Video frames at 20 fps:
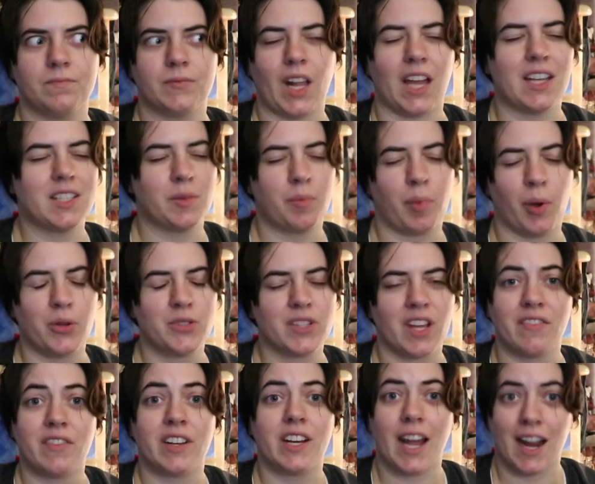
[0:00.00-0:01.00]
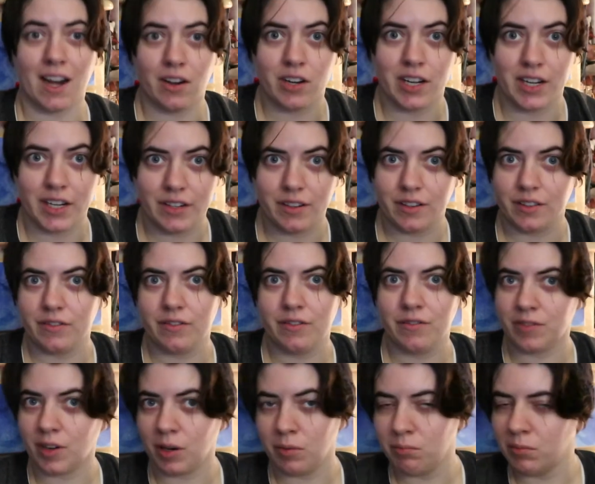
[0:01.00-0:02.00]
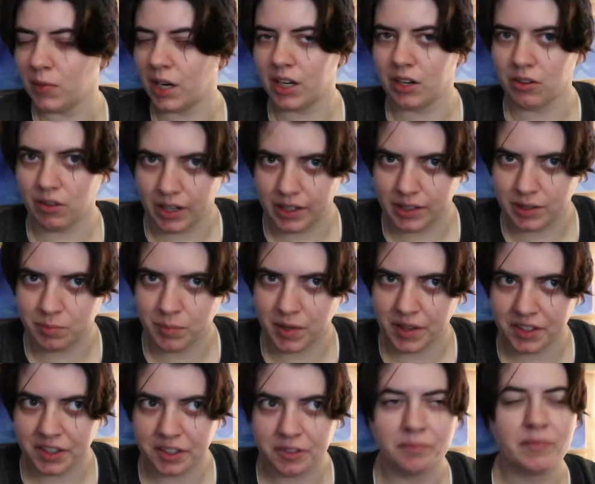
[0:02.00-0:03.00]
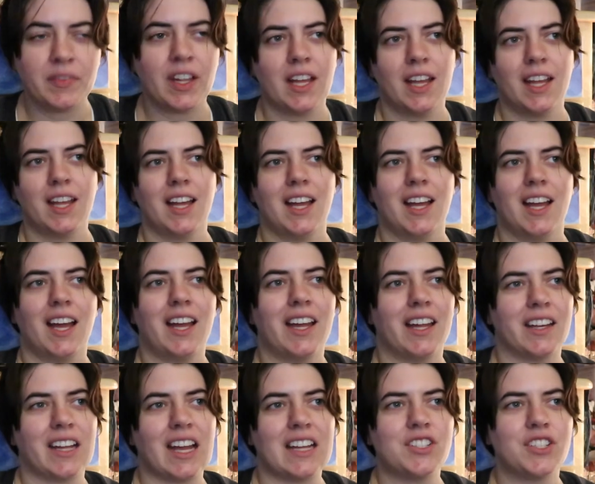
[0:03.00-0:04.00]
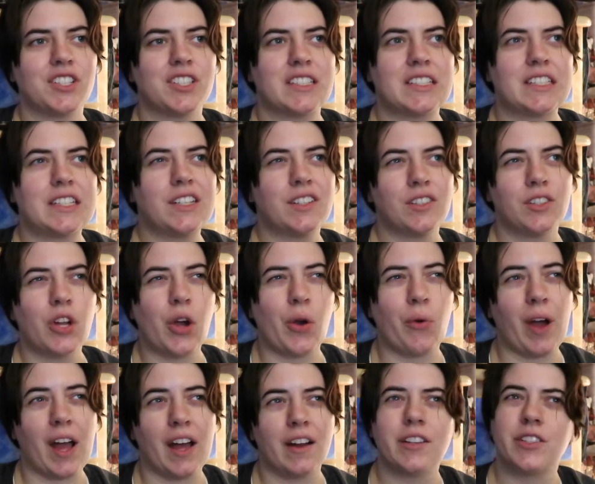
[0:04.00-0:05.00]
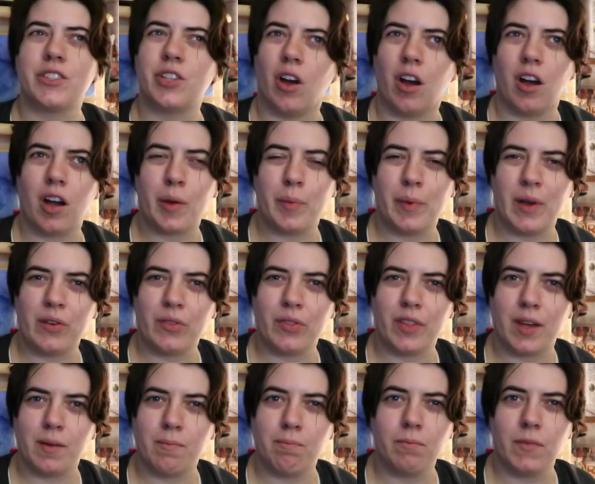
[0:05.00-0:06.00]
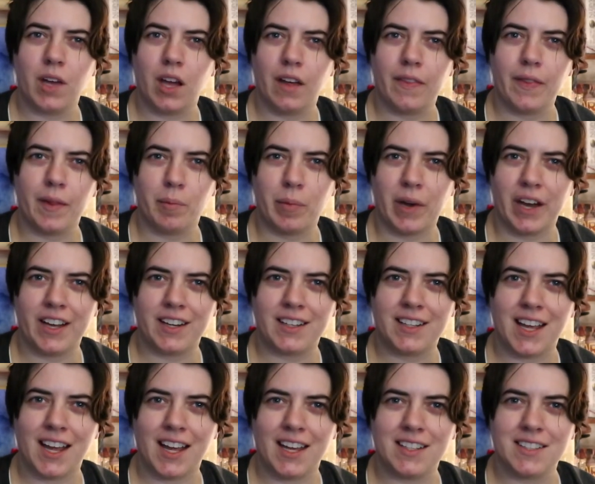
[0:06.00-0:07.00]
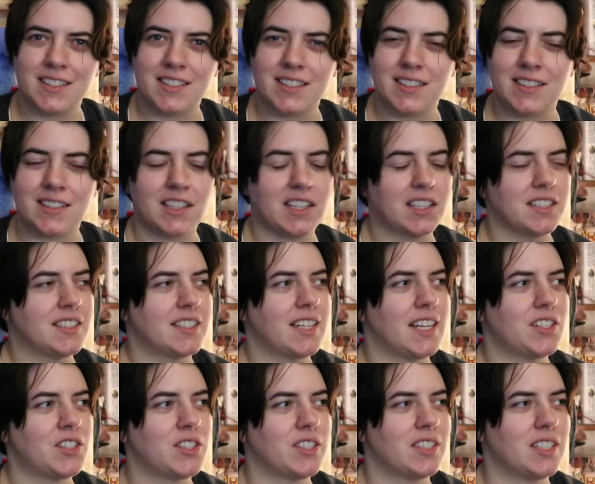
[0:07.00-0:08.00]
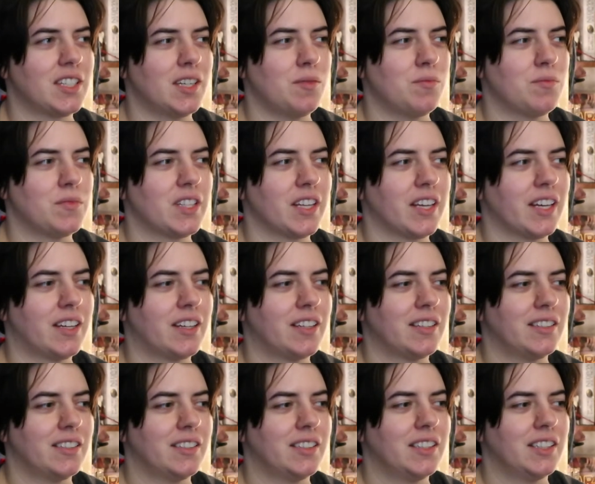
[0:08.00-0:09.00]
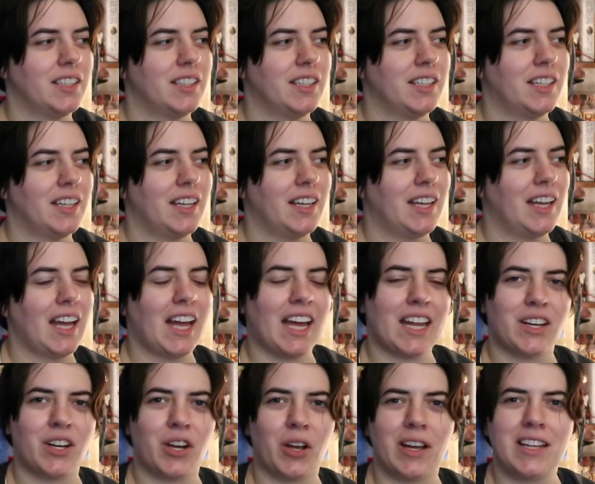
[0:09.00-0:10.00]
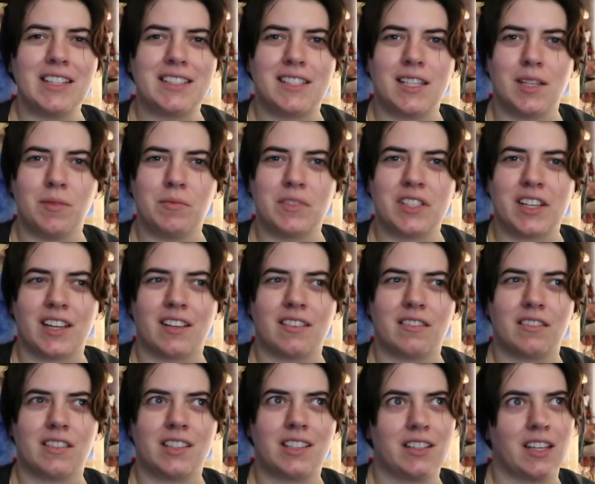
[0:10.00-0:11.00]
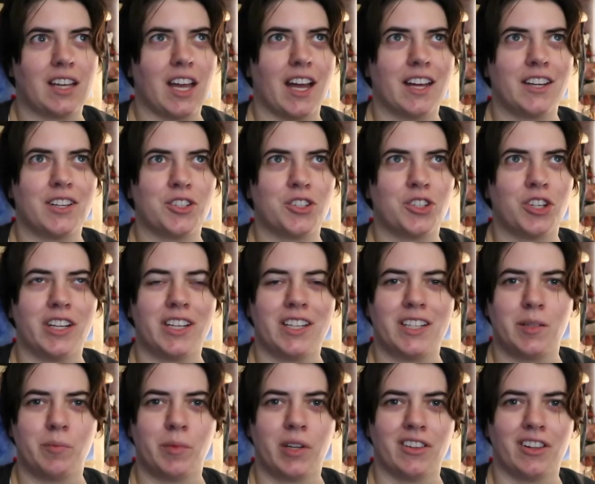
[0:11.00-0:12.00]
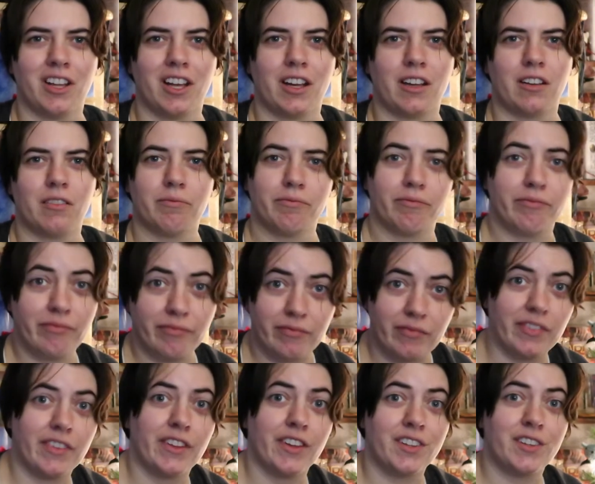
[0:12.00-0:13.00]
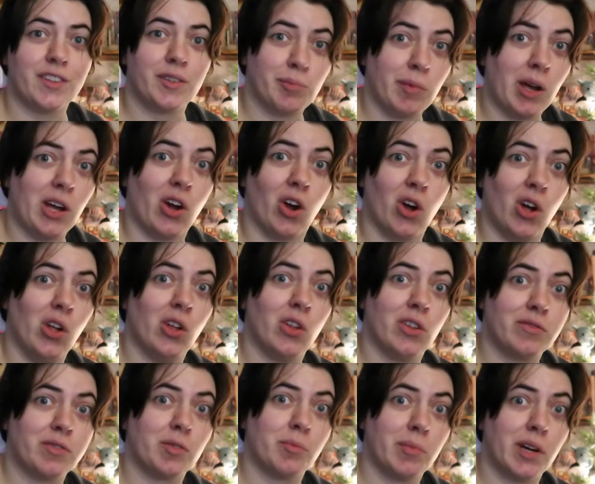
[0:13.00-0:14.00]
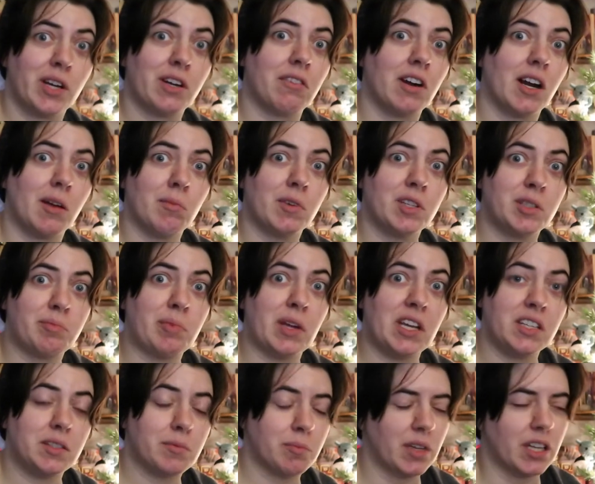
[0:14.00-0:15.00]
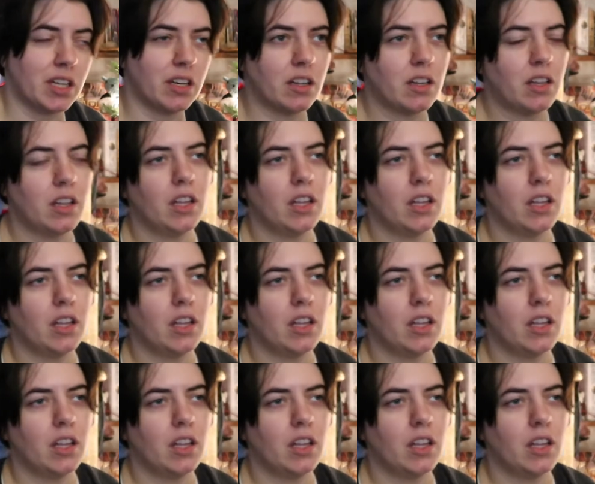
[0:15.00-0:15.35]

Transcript: I suppose I've inherited from my grandmother. And I just didn't know how to talk about them on the podcast because that just seems like, I don't know, it seems kind of shitty to be like, this is my haul from my grandma's basement